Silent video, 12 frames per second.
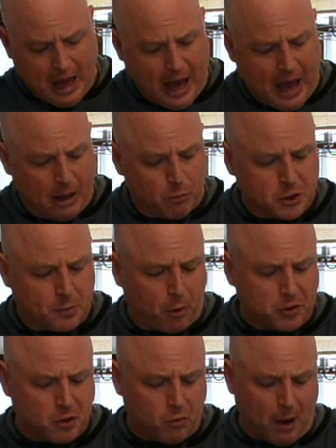and were
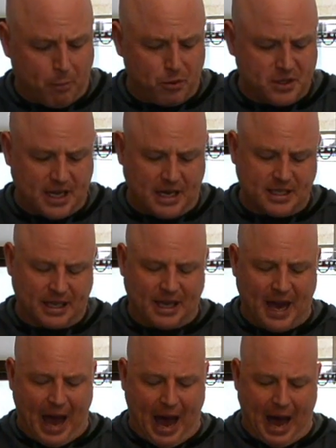supposed to represent a
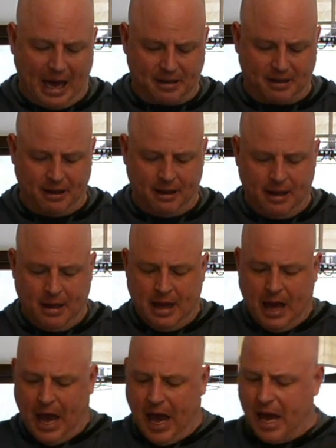cat.
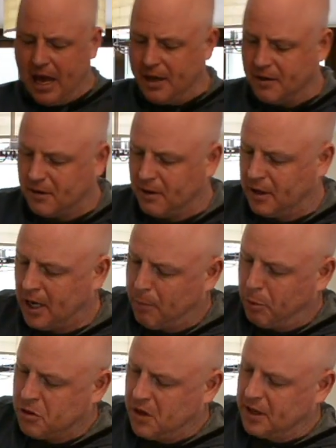And a
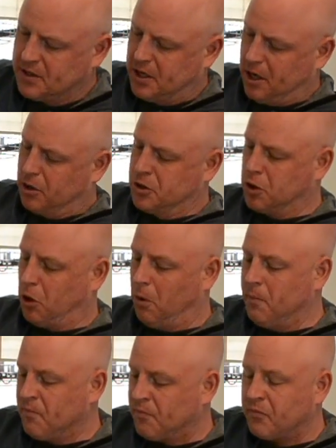couple things here.
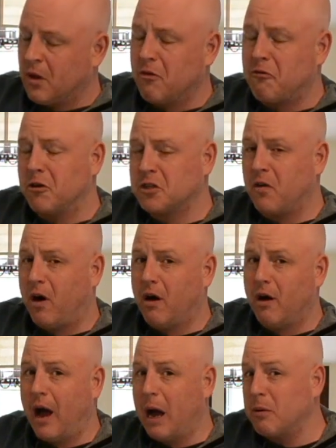So, first of
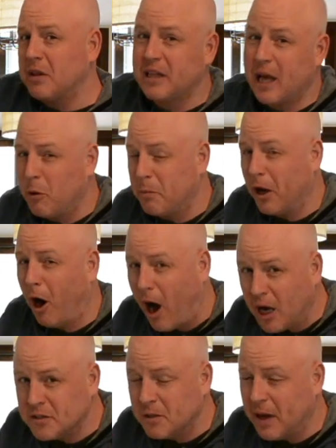all, I would think that would be
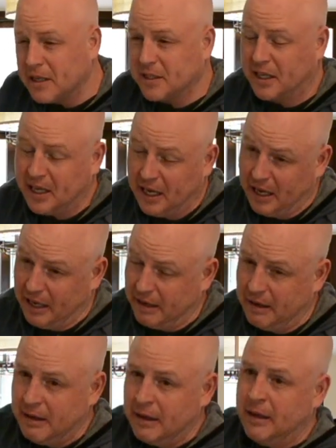awesome as a kid.
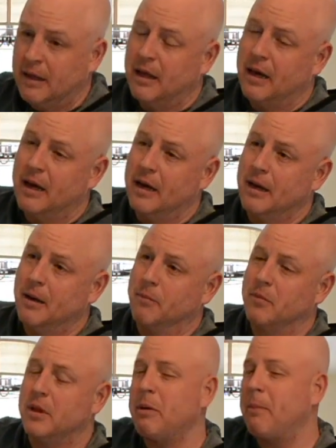
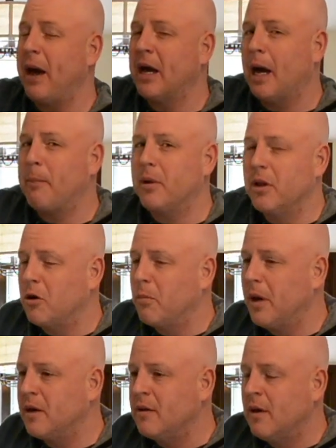Let me back up a little
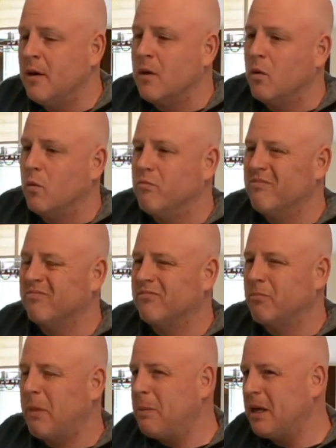bit.
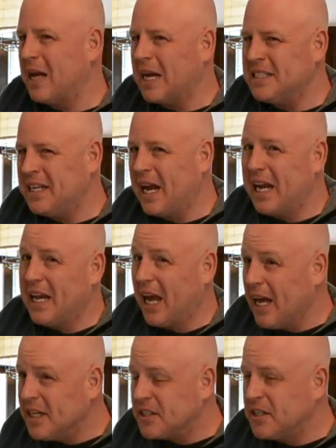Maybe in
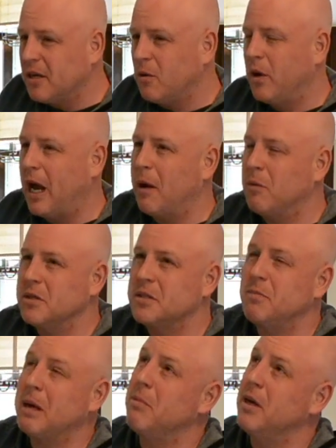1988, when I was
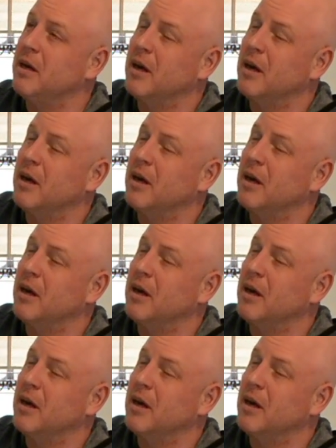maybe